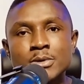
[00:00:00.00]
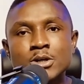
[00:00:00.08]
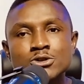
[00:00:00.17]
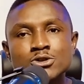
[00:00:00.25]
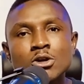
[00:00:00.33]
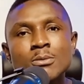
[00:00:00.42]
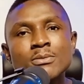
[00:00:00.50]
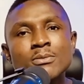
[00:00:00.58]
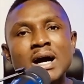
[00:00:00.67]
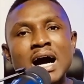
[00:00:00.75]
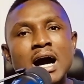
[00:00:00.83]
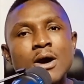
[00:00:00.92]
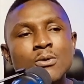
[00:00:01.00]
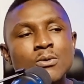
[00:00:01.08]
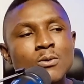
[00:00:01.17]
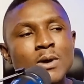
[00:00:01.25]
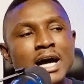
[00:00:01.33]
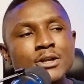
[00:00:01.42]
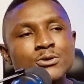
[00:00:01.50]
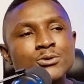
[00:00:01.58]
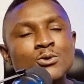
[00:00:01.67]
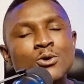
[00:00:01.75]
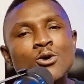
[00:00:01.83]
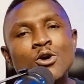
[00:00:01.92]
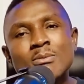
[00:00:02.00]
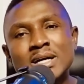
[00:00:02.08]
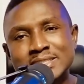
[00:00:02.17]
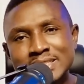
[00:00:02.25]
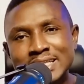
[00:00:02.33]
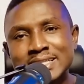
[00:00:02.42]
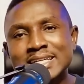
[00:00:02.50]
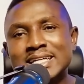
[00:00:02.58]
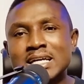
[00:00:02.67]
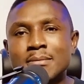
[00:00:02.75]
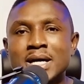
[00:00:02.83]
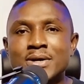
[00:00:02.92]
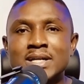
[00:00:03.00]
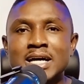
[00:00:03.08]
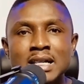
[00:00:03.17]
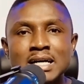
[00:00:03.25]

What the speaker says: Because somehow, why do you go home and start thinking about that?